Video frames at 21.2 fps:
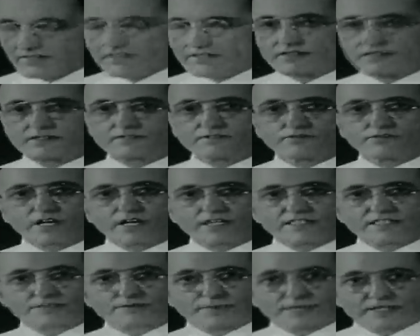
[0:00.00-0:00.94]
Do not
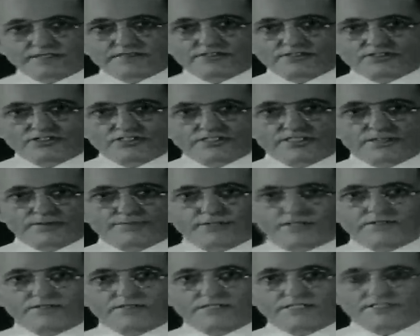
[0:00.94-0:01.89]
expect to see typical
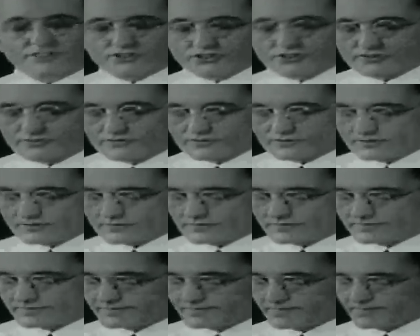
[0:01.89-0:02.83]
lesions.
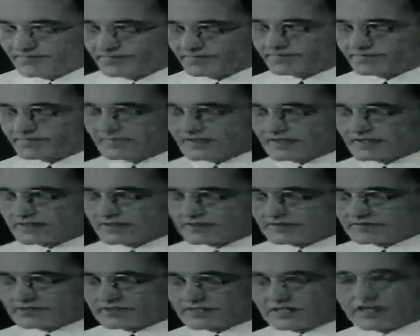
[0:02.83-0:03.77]

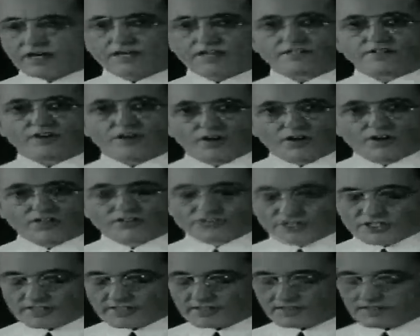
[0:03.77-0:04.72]
Regard all
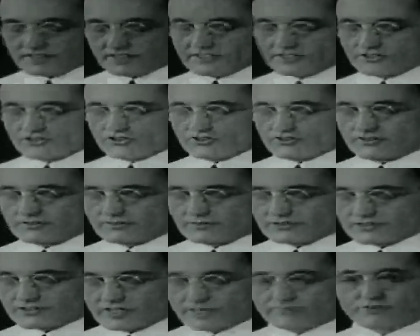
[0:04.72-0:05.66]
genital lesions with
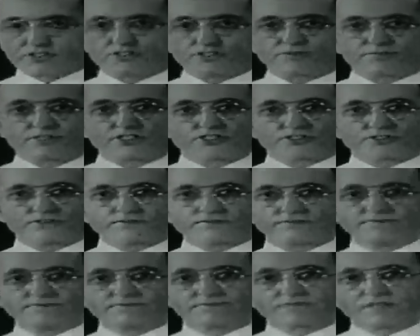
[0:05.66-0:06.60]
some suspicion,
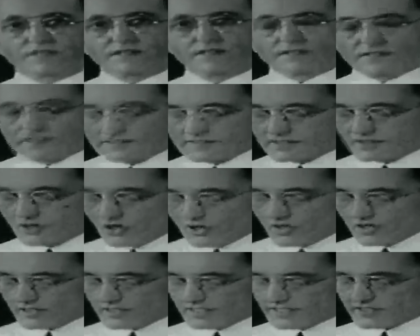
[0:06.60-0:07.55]
and in all
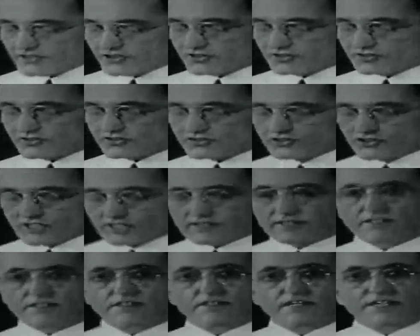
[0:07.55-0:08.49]
lesions, genital
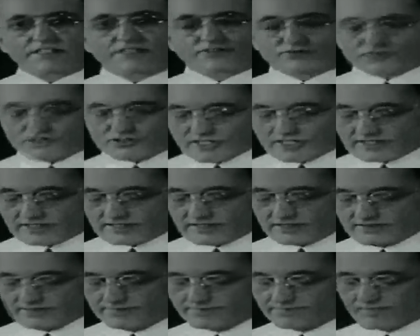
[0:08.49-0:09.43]
or extragenital.
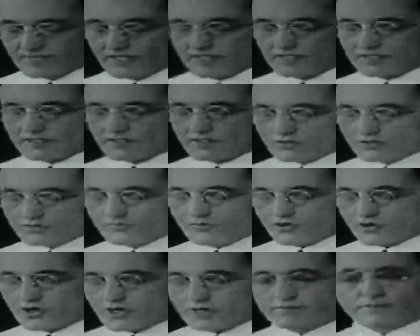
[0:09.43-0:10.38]
Look
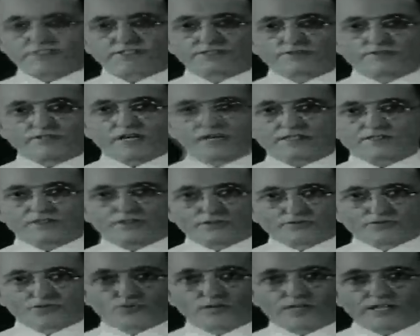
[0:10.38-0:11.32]
for, but do not
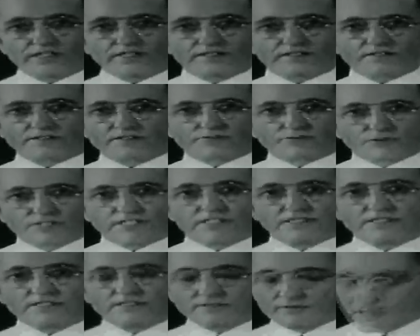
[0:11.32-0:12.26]
overweigh, the three
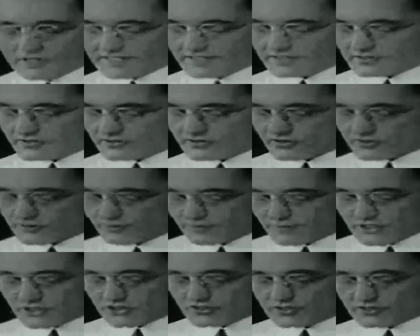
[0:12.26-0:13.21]
great
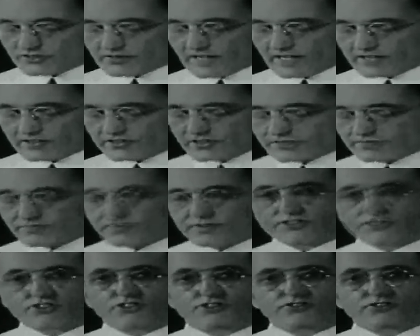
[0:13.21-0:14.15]
suspicion-arousing
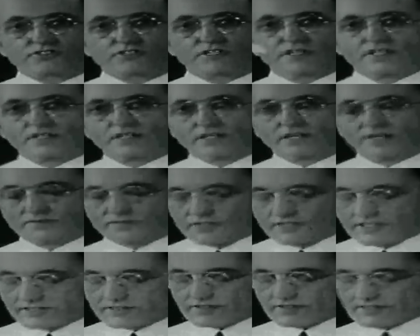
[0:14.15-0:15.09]
features of
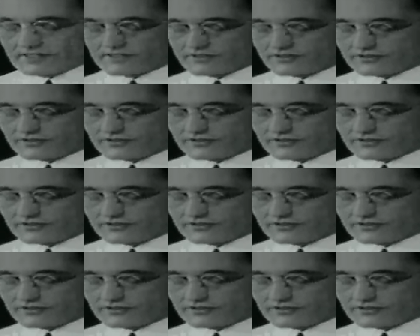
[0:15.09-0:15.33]
indolence,